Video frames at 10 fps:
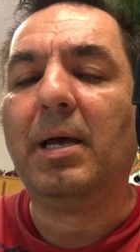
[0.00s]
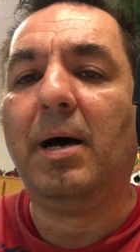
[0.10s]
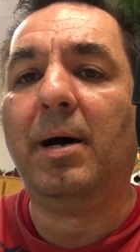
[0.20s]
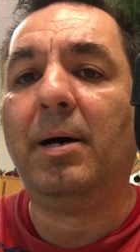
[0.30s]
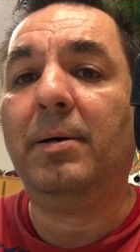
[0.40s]

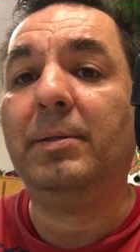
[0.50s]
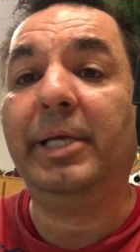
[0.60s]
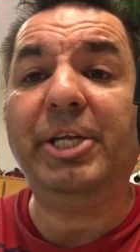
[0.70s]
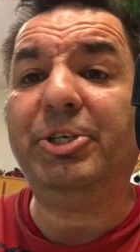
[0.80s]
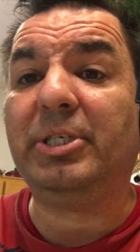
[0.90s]
uh,
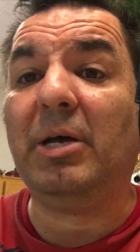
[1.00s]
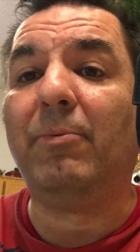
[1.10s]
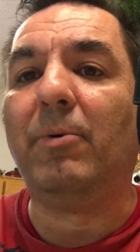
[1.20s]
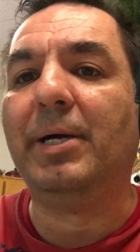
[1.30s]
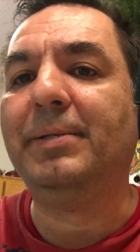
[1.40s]
get
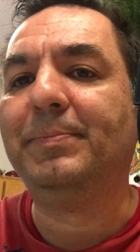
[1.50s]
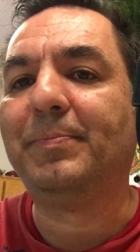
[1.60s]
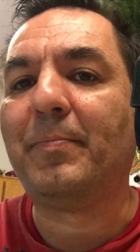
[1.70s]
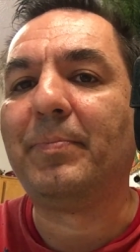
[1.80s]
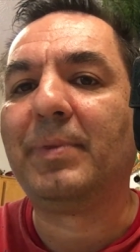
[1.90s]
yourself one.
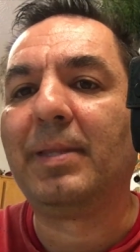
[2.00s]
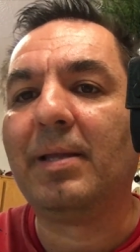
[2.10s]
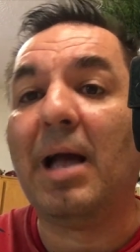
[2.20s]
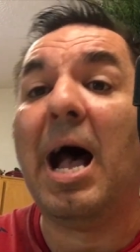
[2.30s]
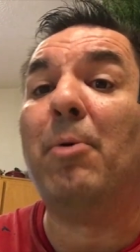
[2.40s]

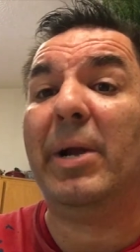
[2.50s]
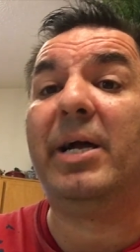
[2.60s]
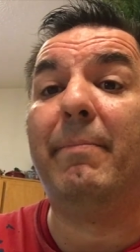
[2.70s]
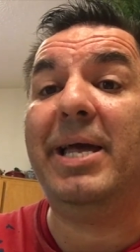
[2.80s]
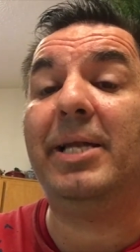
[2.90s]
I
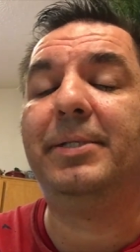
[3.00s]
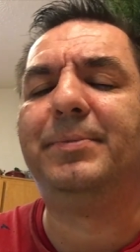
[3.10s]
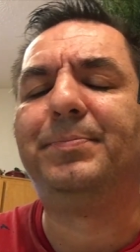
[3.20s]
recommend.